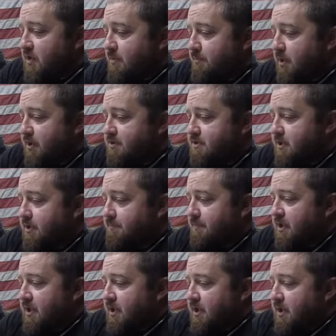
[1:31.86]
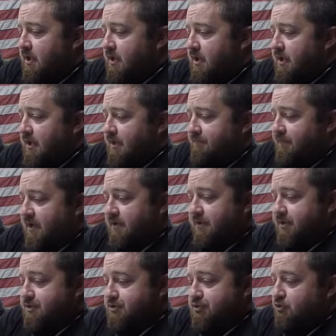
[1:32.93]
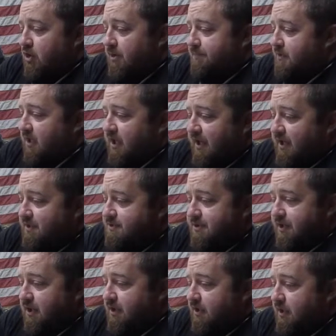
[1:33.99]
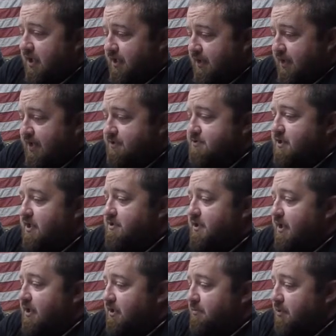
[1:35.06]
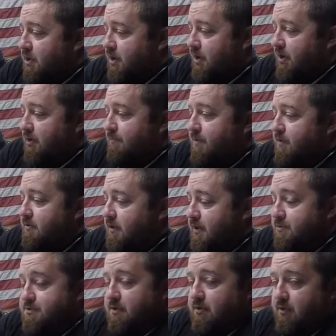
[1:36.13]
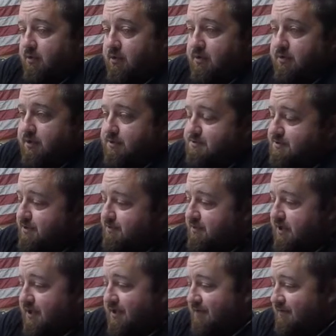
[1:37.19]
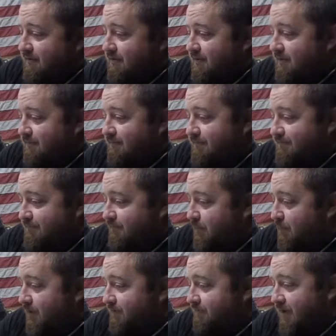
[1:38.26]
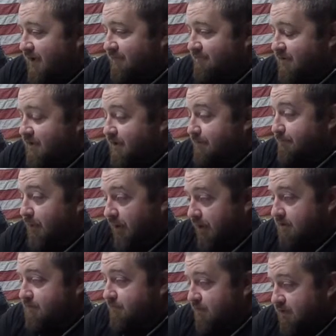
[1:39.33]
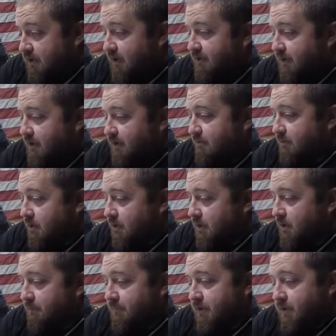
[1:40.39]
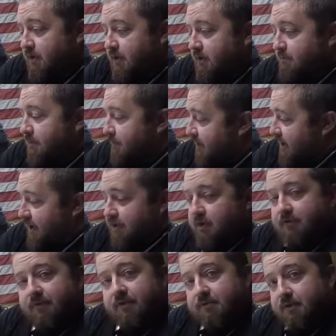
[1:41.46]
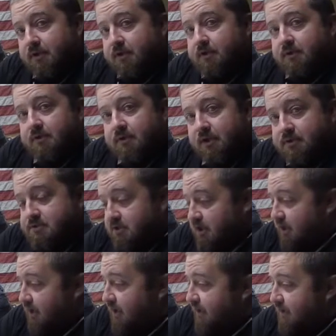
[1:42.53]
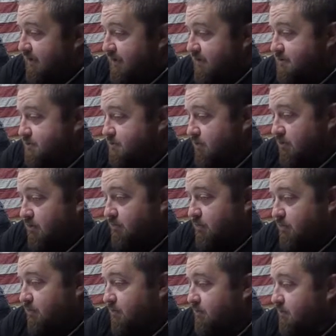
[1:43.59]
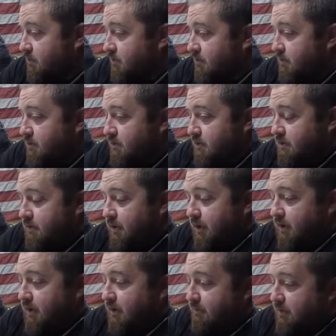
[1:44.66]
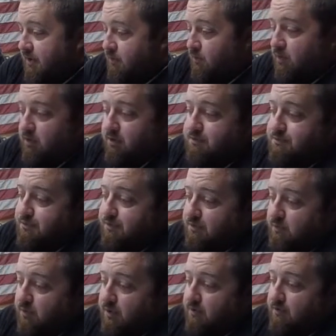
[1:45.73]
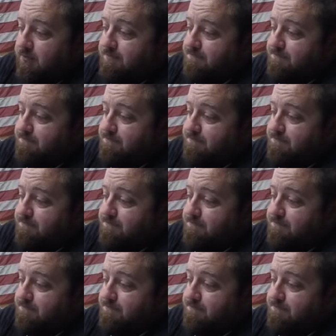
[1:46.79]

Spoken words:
But I finally just dropped the cash and got a nice titanium cup. That was a hard, because you're thinking, $45-50 for a titanium cup. But man, I love that thing. It's light and it's durable, and I mean, it works really well.